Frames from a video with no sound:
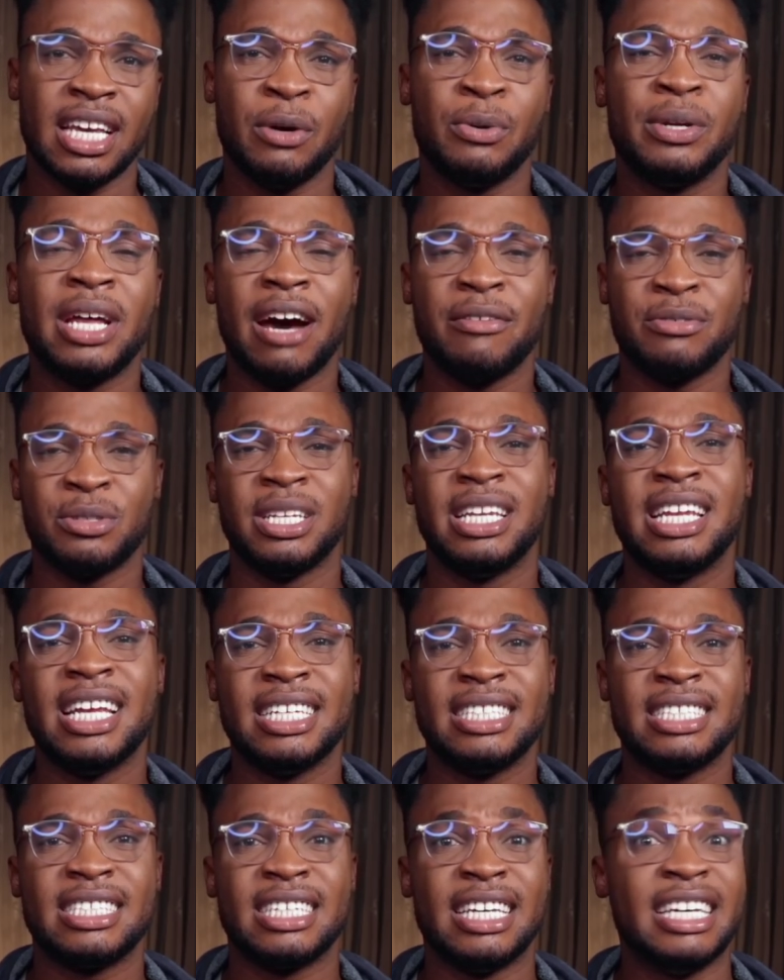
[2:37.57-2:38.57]
he would have to
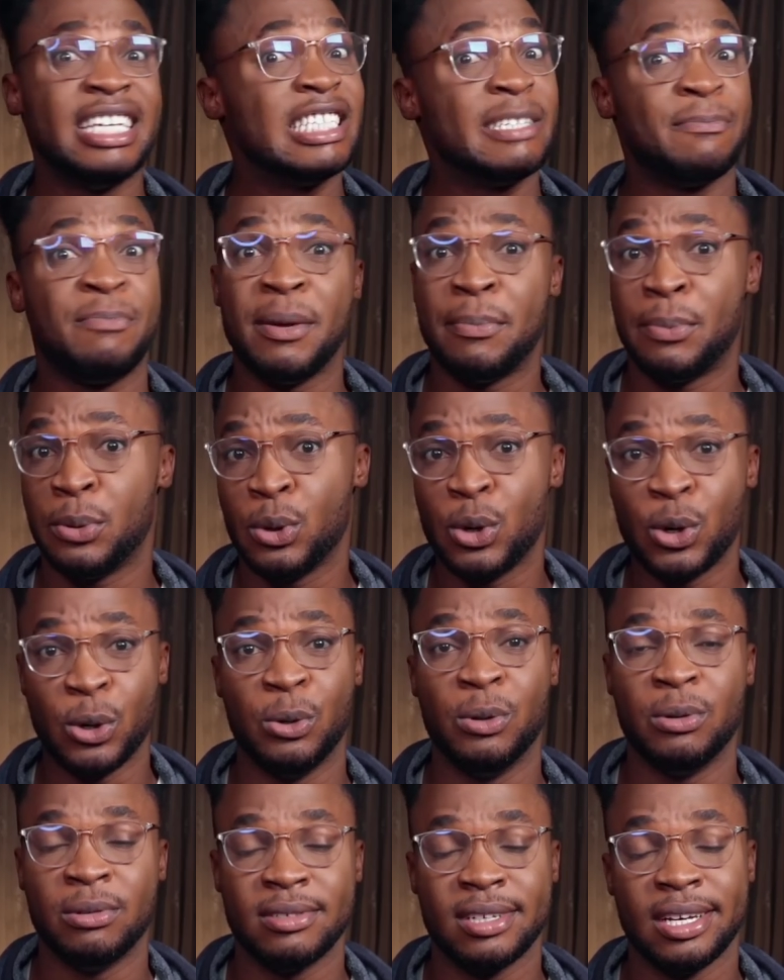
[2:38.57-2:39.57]
let his people
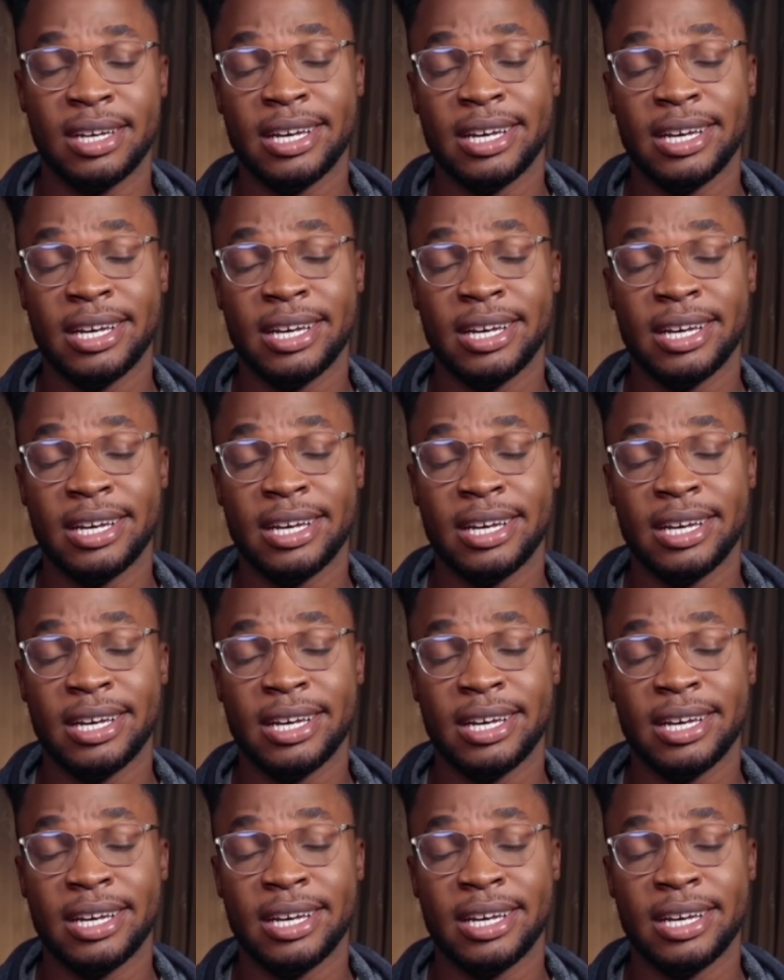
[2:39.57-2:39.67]
go.